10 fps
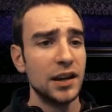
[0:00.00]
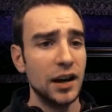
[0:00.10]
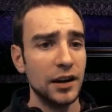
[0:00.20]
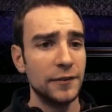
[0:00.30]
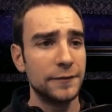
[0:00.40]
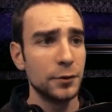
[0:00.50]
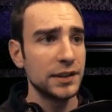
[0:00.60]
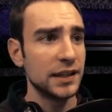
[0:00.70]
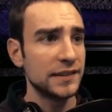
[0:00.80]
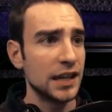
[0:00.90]
uh, for
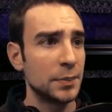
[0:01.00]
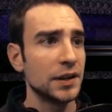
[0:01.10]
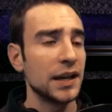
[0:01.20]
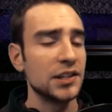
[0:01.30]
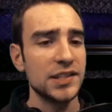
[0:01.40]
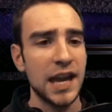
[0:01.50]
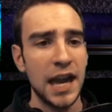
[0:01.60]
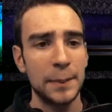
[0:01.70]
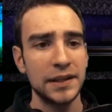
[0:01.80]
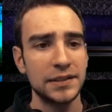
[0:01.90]
the example. I just
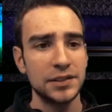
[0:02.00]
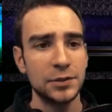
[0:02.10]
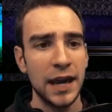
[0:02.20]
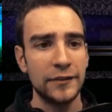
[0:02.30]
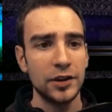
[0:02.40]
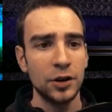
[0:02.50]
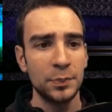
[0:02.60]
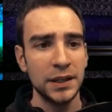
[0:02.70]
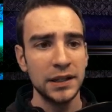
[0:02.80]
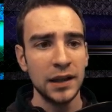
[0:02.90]
happen to have it
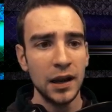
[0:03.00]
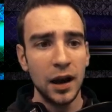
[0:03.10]
open.